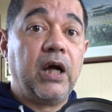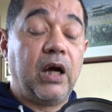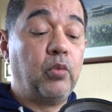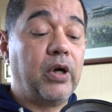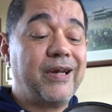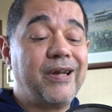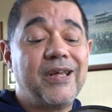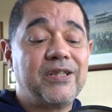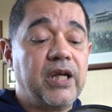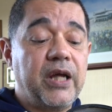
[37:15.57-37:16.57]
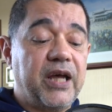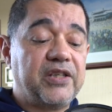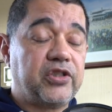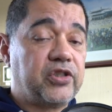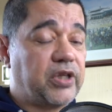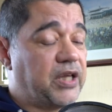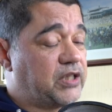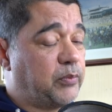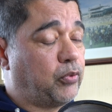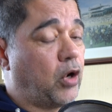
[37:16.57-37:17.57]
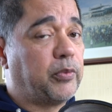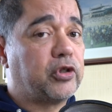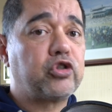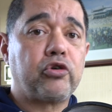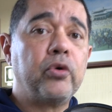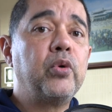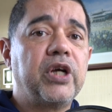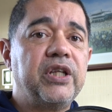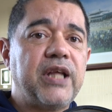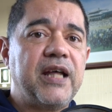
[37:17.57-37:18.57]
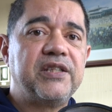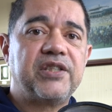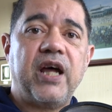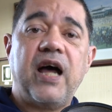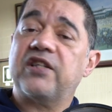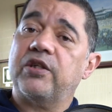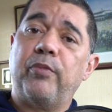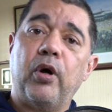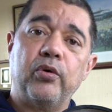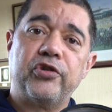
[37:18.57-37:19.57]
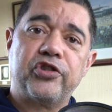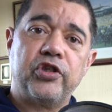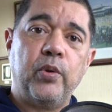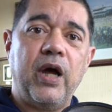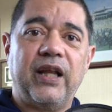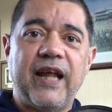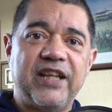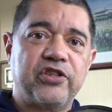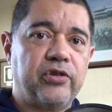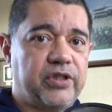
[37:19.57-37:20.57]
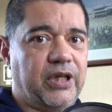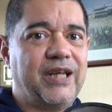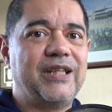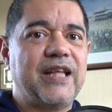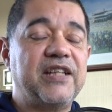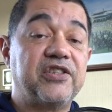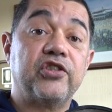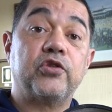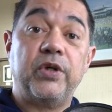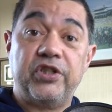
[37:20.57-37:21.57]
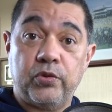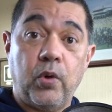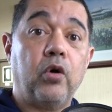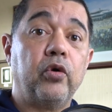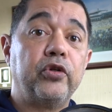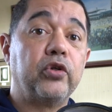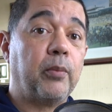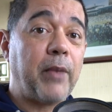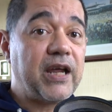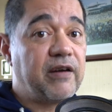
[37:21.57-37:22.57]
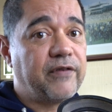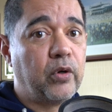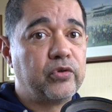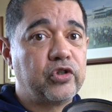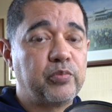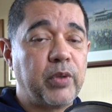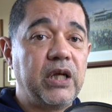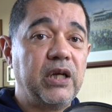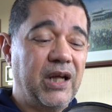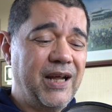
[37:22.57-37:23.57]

And what it is, it's a, it's a proper true condenser as opposed to electret condensers, which is what all the other microphones has been.